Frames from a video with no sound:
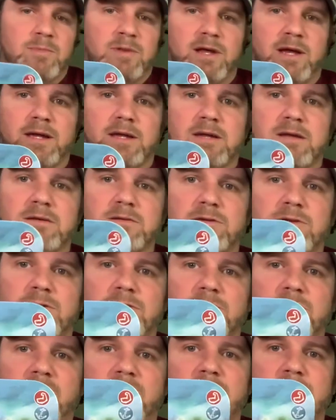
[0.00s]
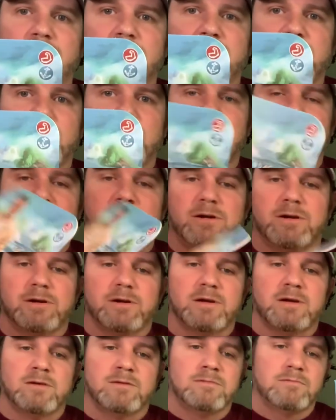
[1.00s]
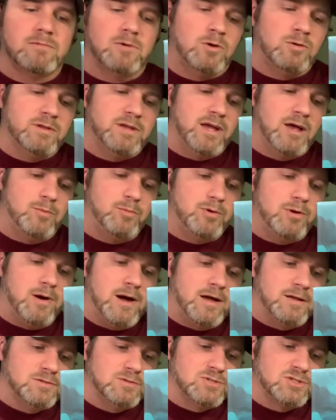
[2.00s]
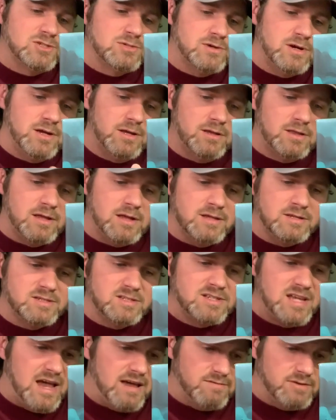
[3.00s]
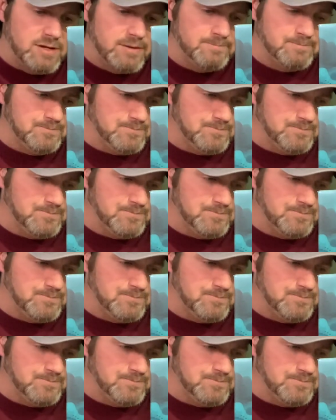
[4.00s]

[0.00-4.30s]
Like, you know, Gregory Little here can only help you out in strength and savvy,